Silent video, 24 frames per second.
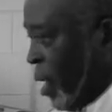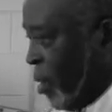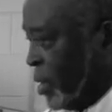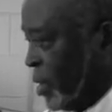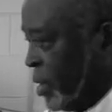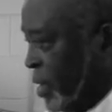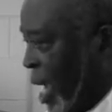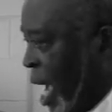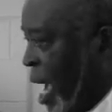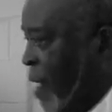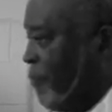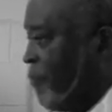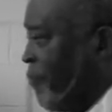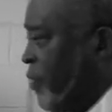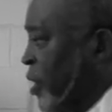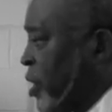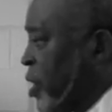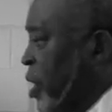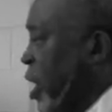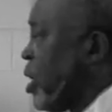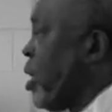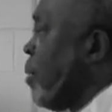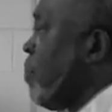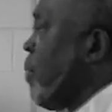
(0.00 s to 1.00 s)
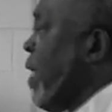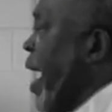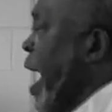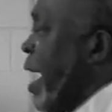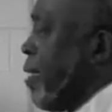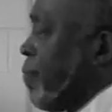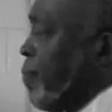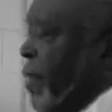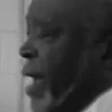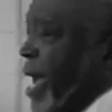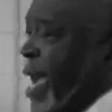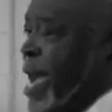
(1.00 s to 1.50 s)
It's time for another
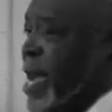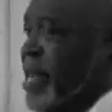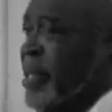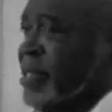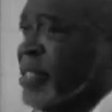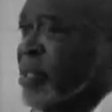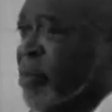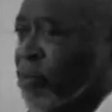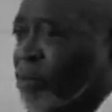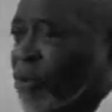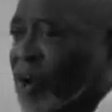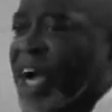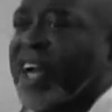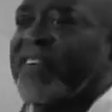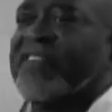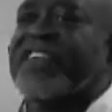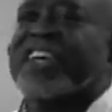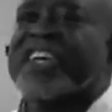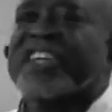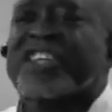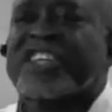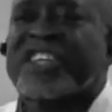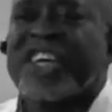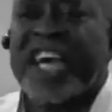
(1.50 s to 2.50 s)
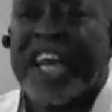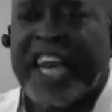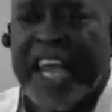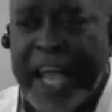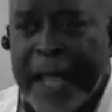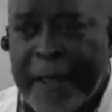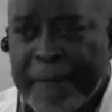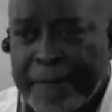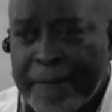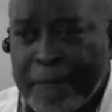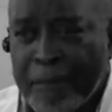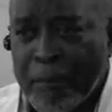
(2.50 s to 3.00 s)
black man to run this
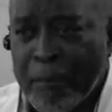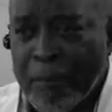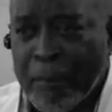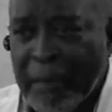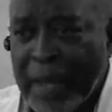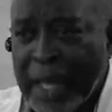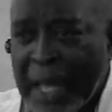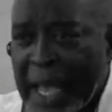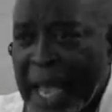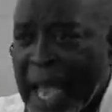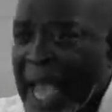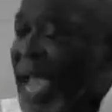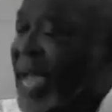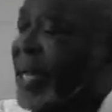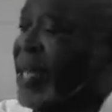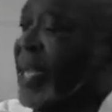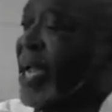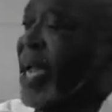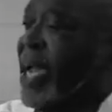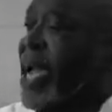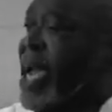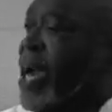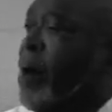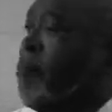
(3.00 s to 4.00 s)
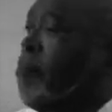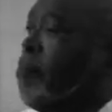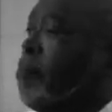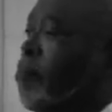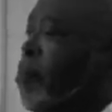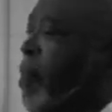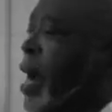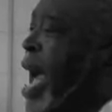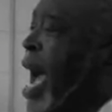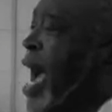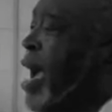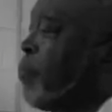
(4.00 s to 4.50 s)
city and to help
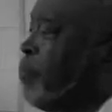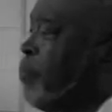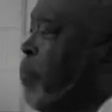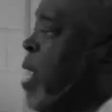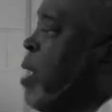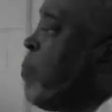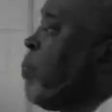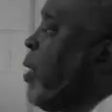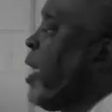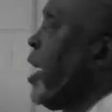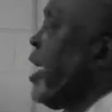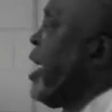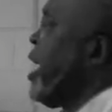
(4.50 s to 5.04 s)
black people